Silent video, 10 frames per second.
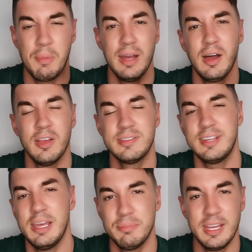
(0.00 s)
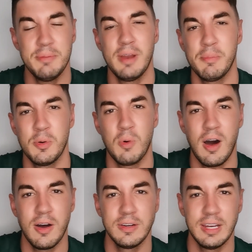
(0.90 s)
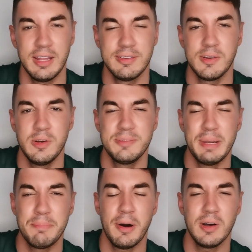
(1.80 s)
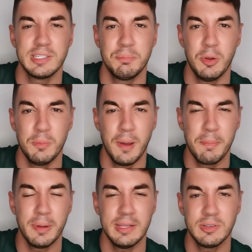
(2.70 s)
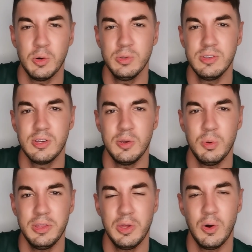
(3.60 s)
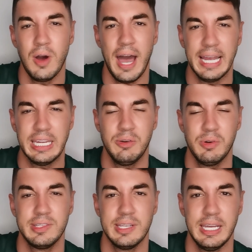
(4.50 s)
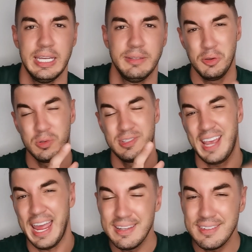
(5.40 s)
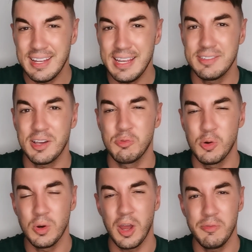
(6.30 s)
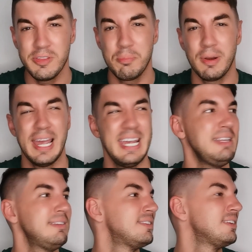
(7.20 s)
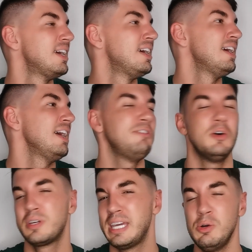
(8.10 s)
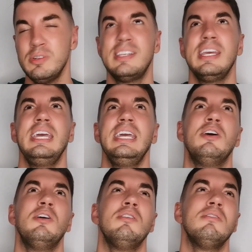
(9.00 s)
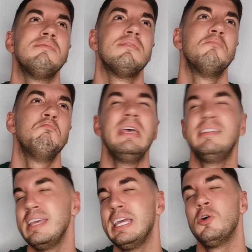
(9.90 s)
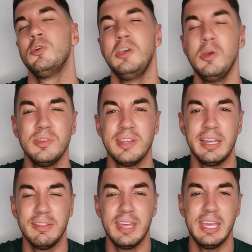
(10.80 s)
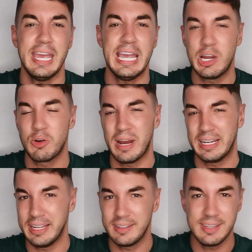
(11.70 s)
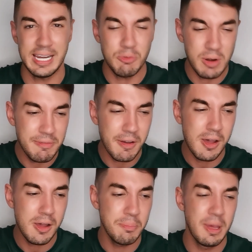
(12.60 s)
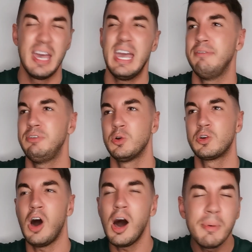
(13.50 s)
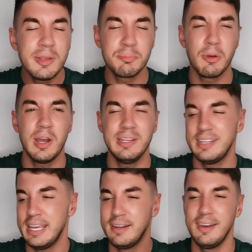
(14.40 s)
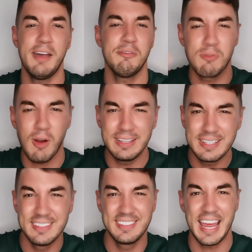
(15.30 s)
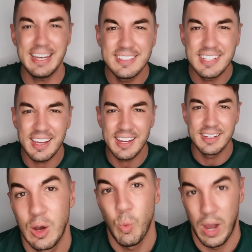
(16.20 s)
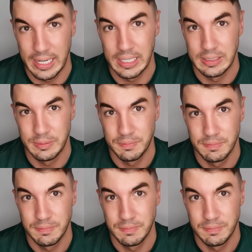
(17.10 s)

And my last tip, tip number 1, and sorry to be a party pooper, but it's all to do with your accuracy. If your tenses are all over the place, if you're guilty of missing or using the incorrect auxiliary verb, if you're comma splicing left, right, and center, well,